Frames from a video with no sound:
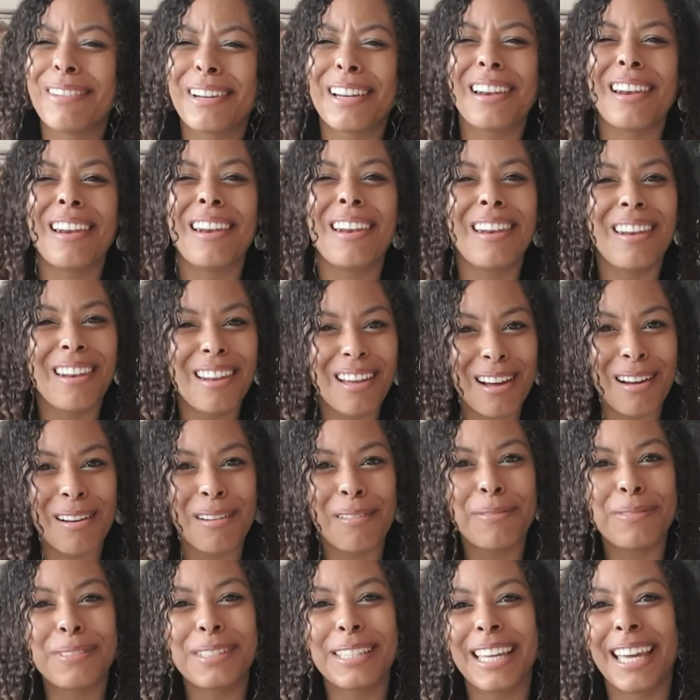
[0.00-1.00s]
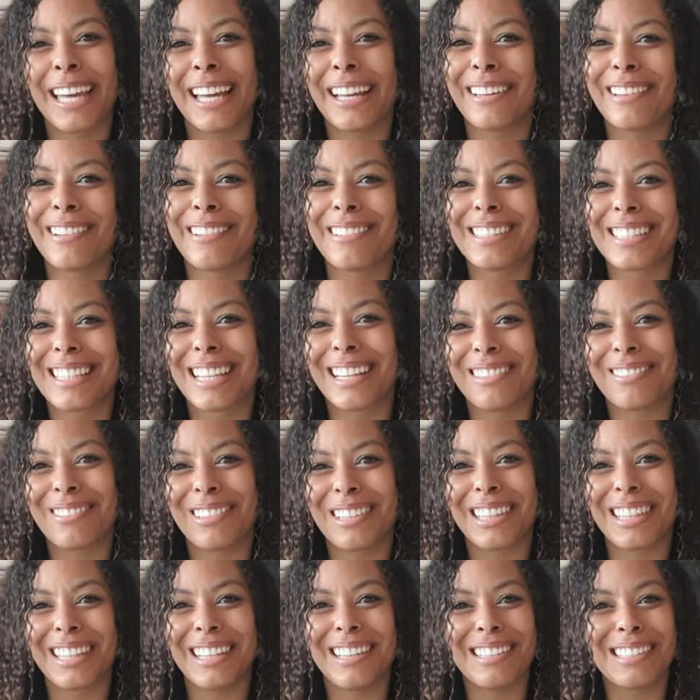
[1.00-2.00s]
would love to get in contact
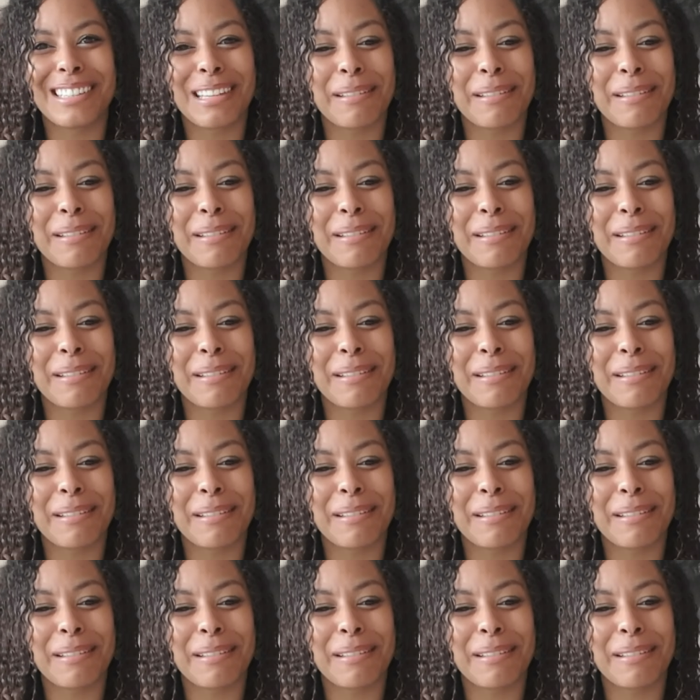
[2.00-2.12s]
with you.